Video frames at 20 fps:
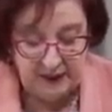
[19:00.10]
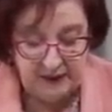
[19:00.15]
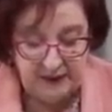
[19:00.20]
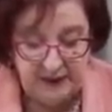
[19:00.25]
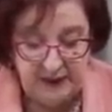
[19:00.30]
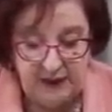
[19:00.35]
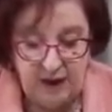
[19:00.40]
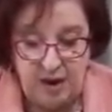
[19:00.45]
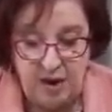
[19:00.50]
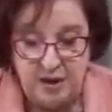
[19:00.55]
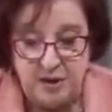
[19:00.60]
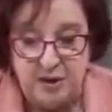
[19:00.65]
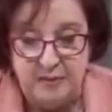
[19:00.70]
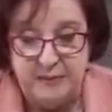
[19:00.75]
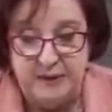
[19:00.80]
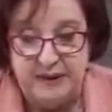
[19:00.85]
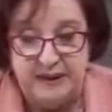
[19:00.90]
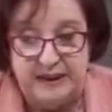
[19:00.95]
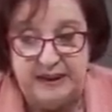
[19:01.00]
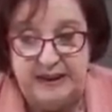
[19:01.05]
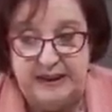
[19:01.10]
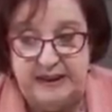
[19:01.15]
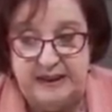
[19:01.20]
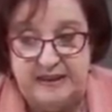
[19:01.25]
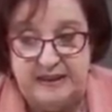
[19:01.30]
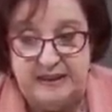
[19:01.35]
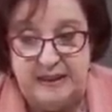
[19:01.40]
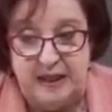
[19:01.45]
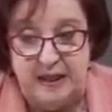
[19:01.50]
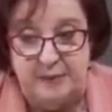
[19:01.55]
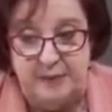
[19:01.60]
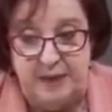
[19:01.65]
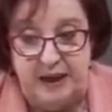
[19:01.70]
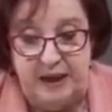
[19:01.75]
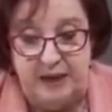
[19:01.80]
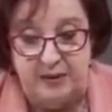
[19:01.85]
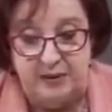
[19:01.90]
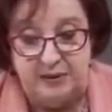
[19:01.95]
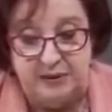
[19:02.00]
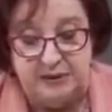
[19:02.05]
The argument is
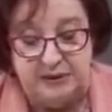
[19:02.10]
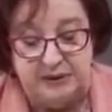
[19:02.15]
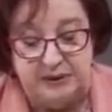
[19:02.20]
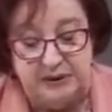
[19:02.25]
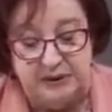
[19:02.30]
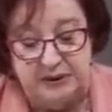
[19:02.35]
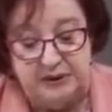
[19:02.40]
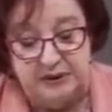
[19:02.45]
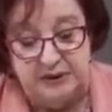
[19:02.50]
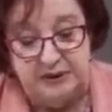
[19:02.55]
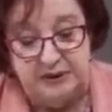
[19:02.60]
about